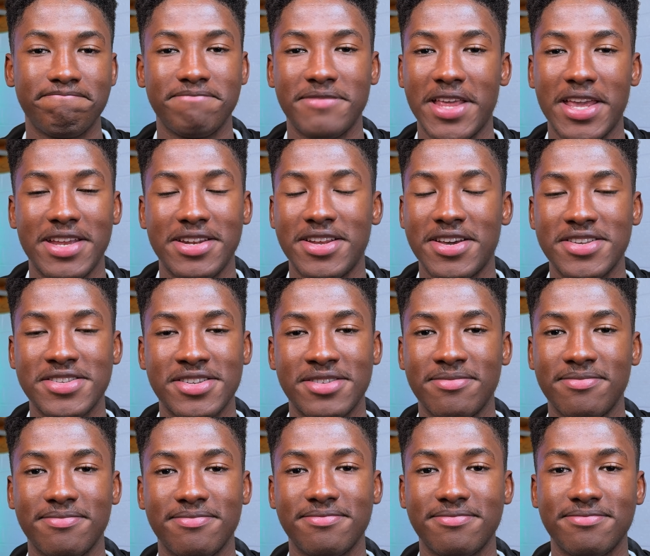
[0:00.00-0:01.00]
It doesn't.
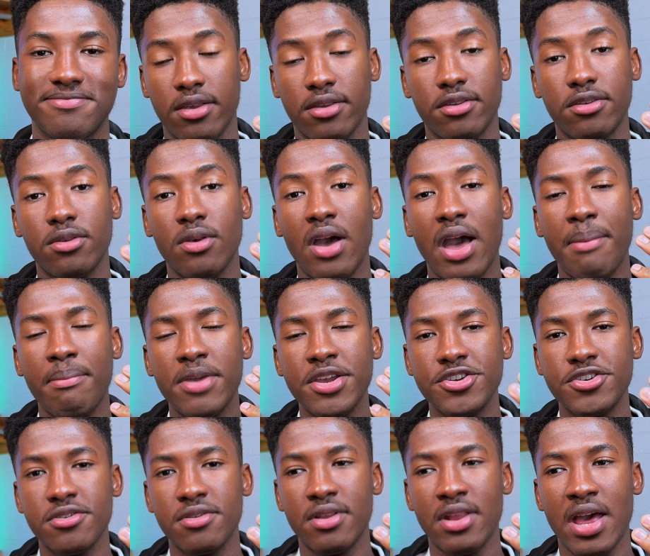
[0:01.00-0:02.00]
Okay, so I
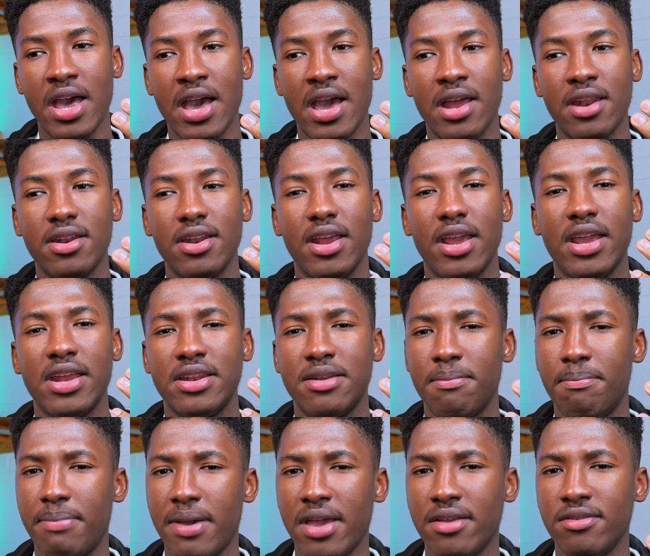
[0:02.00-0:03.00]
mentioned that it
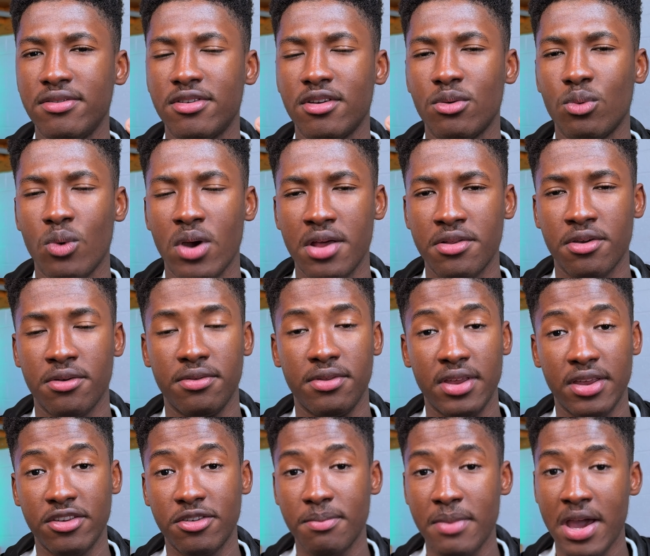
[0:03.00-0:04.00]
depends on whether
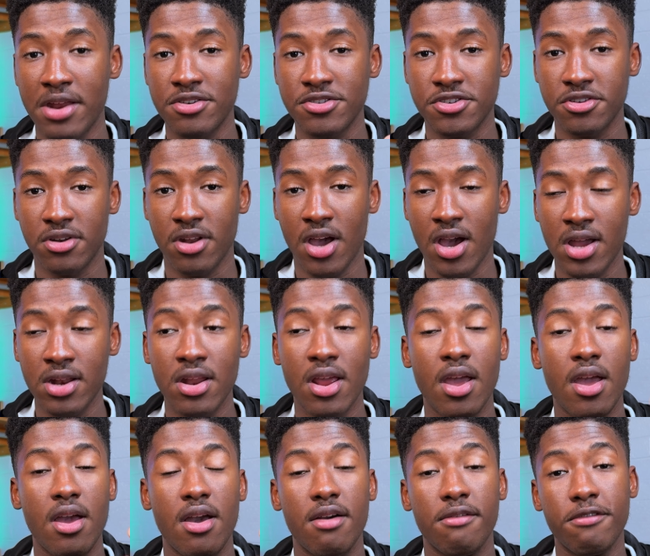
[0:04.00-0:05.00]
this matters or not.
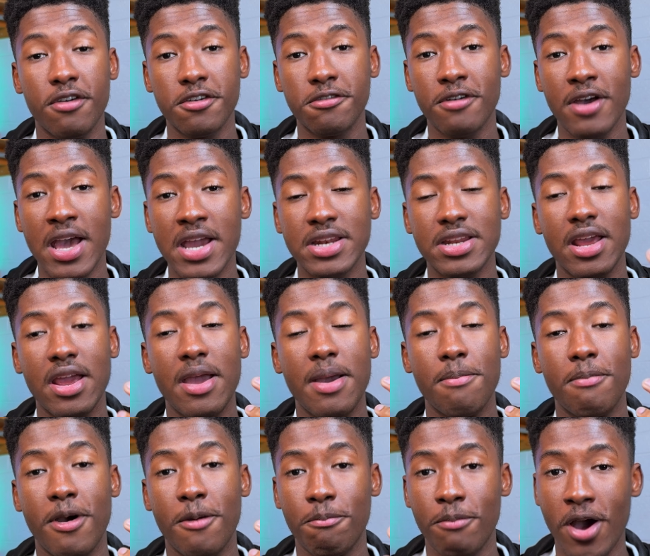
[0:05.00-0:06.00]
Fun fact,
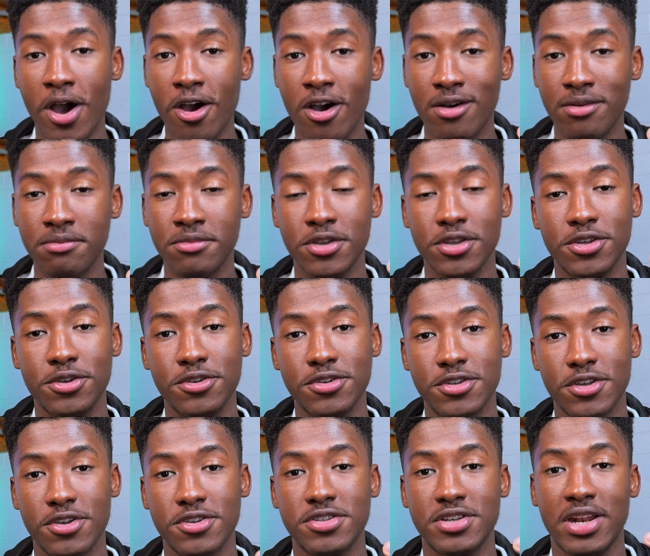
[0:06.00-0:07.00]
my mom used
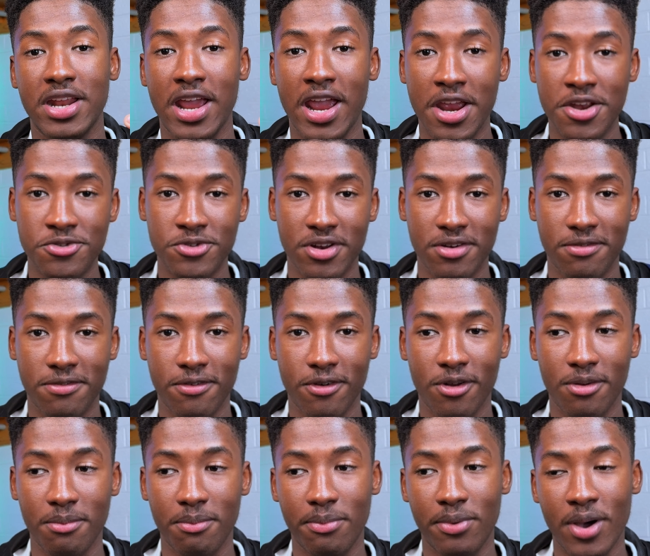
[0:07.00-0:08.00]
to use an Android
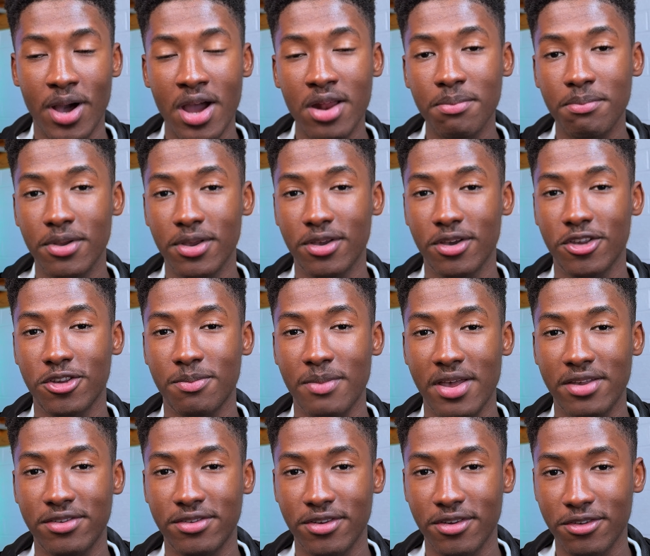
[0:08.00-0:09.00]
phone, but because my
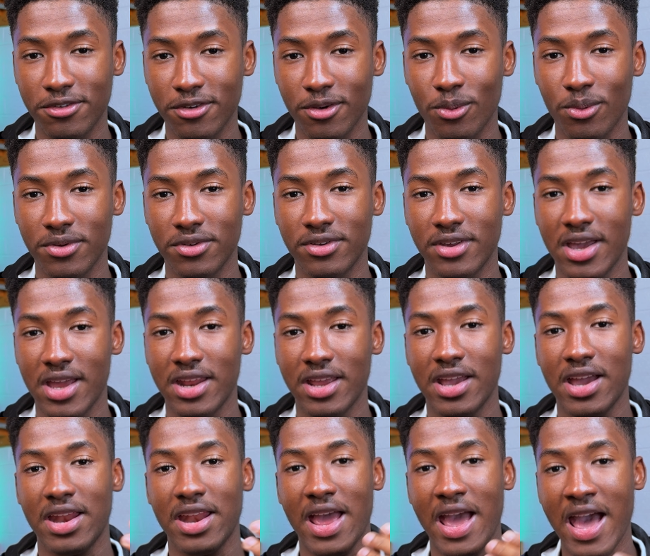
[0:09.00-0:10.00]
sister was getting
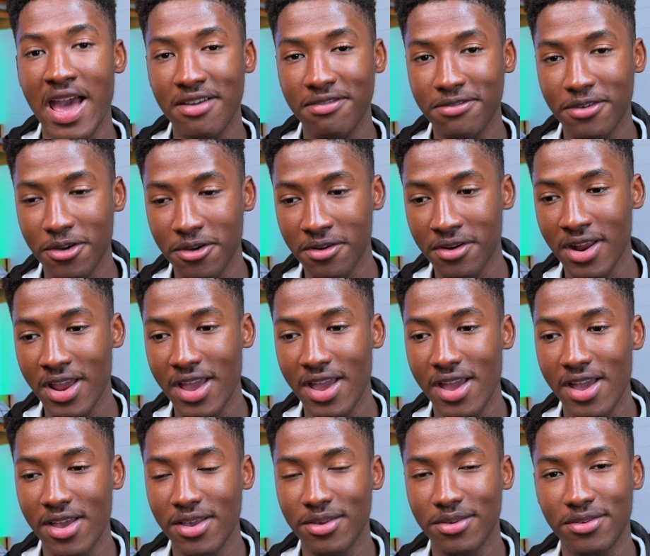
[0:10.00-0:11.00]
an iPhone,
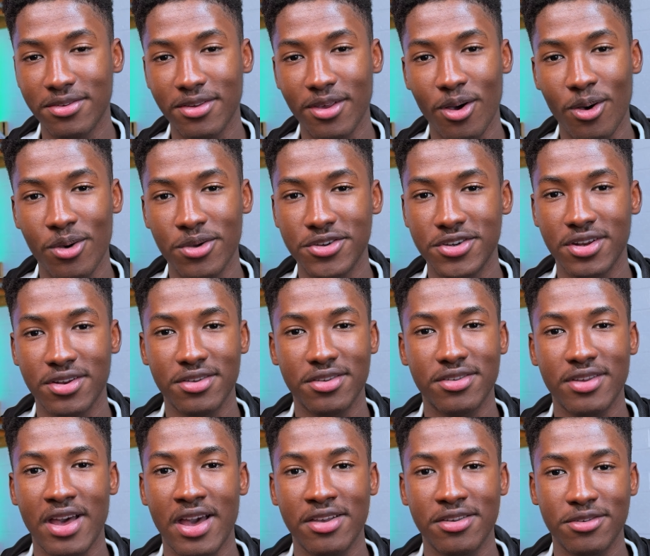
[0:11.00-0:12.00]
so she
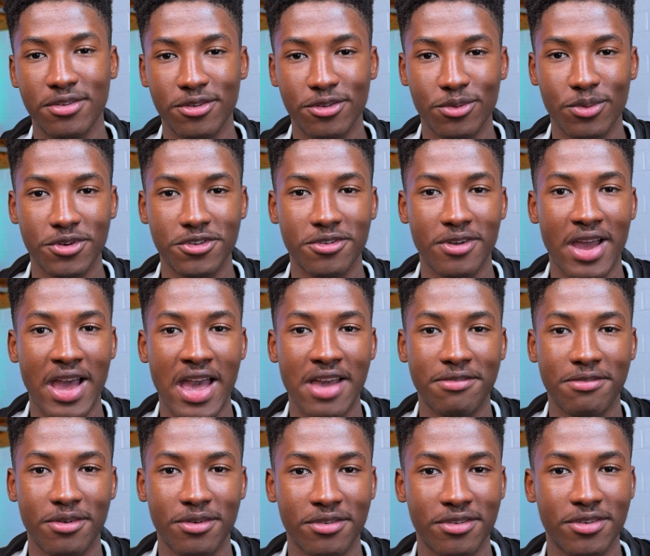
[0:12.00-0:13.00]
decides to switch to
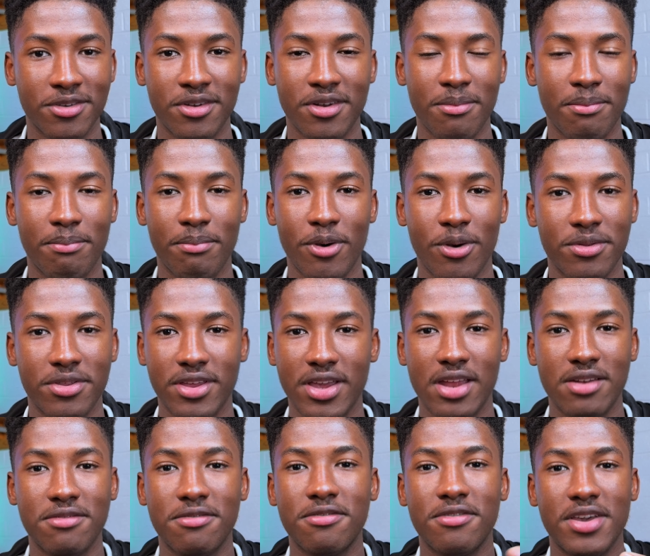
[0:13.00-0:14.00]
iPhone so they both
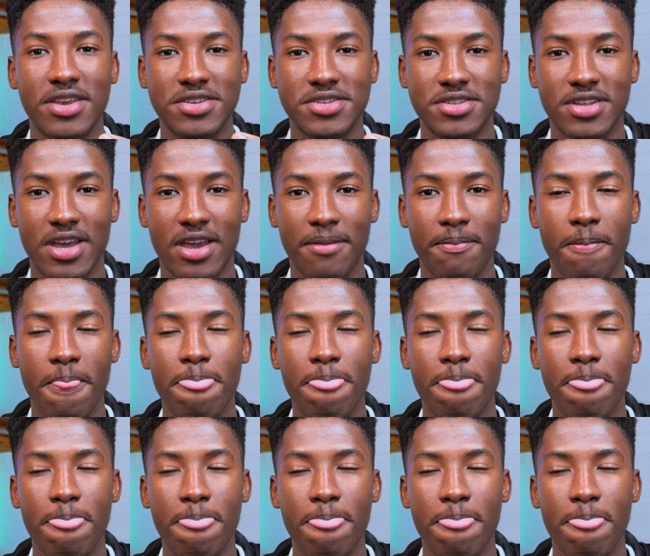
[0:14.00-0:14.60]
can FaceTime.